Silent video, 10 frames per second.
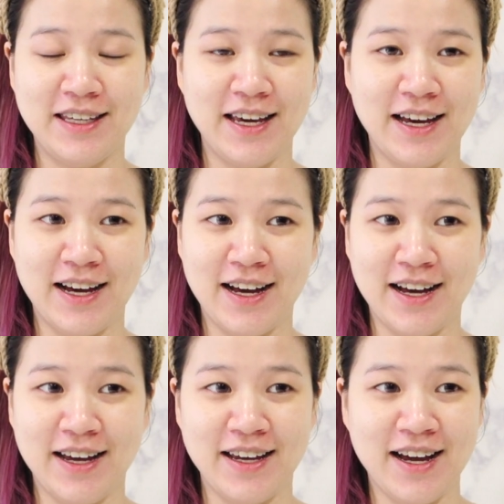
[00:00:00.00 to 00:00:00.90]
yeah,
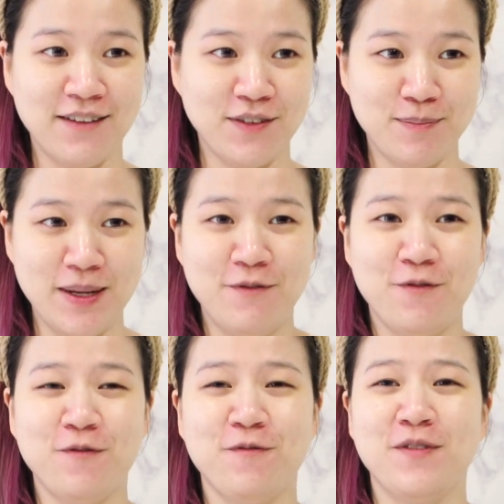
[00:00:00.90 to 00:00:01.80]
I haven't been
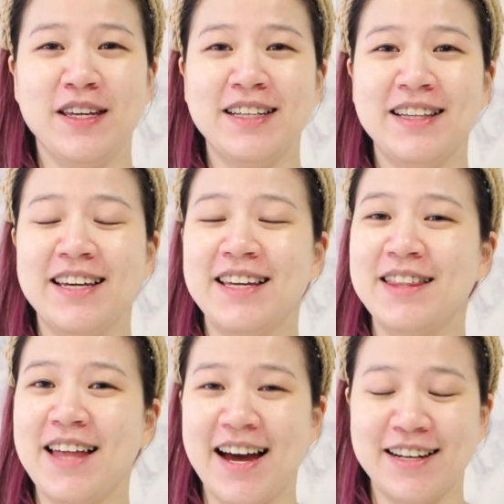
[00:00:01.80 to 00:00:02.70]
feeling
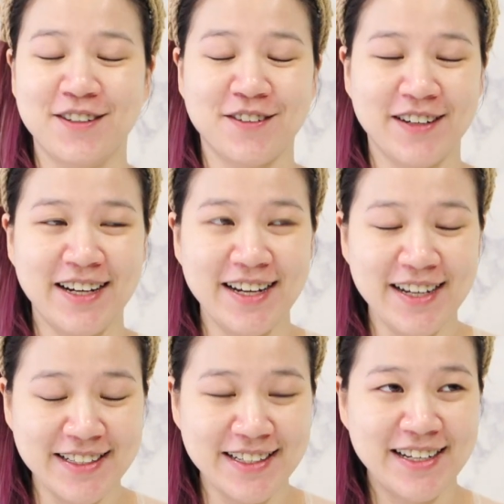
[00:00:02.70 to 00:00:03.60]
that
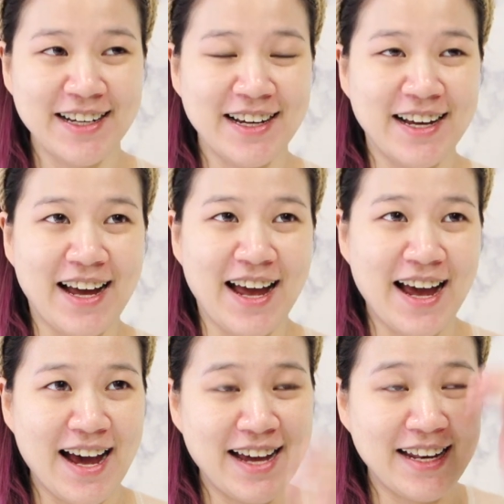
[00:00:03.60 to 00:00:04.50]
great.
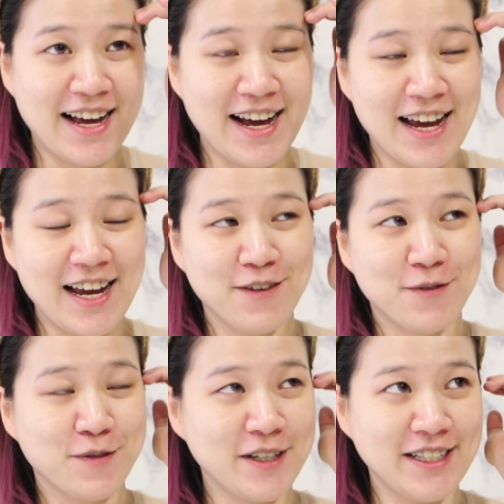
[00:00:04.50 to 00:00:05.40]
And I
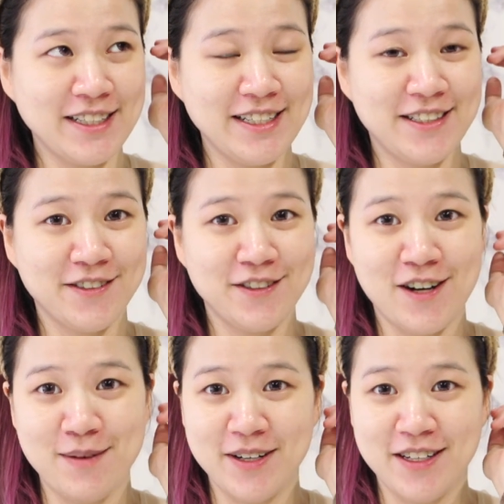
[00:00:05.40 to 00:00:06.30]
really don't know
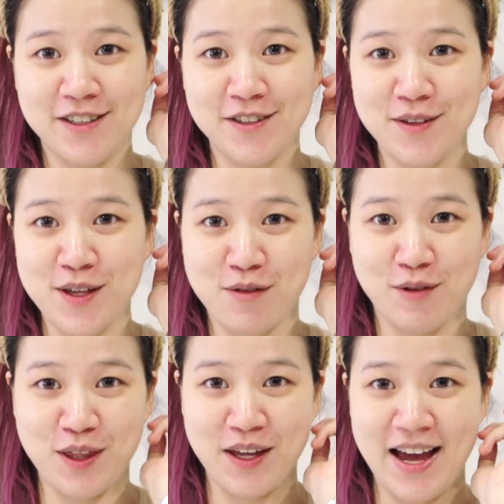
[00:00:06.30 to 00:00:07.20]
how I'm gonna do this
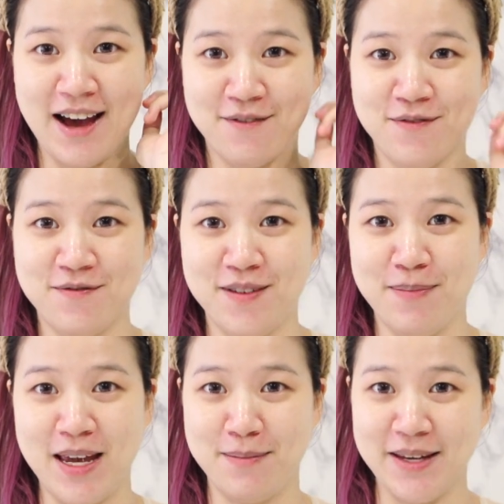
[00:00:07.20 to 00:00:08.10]
once I have the
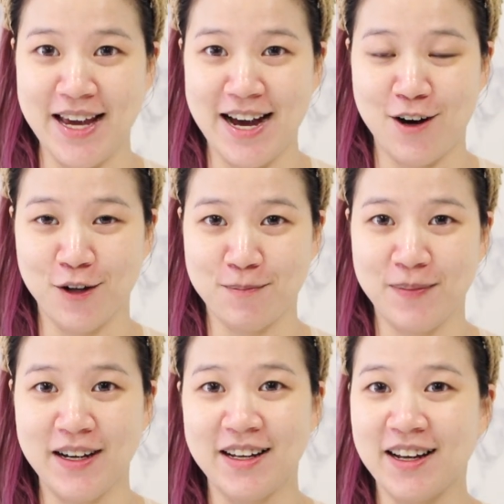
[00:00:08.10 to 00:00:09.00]
baby out,
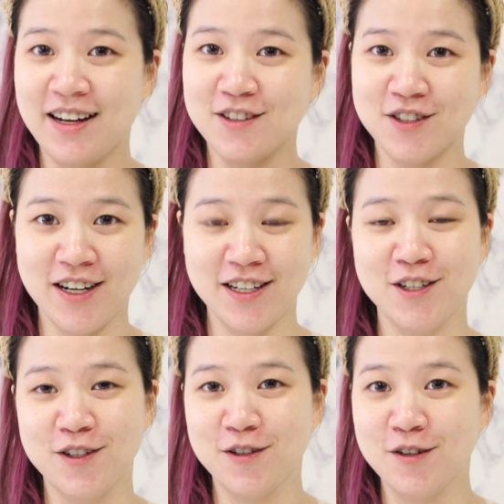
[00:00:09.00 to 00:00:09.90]
but I'll try
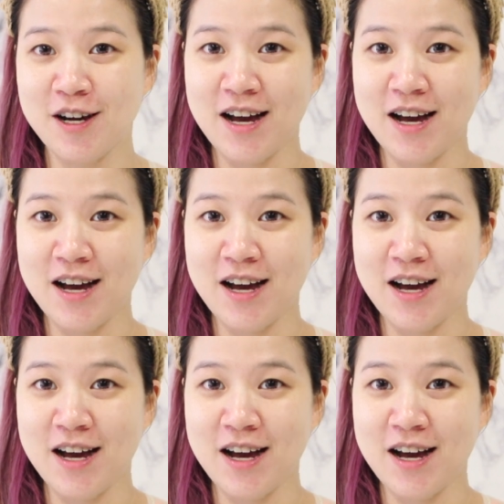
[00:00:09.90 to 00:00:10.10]
to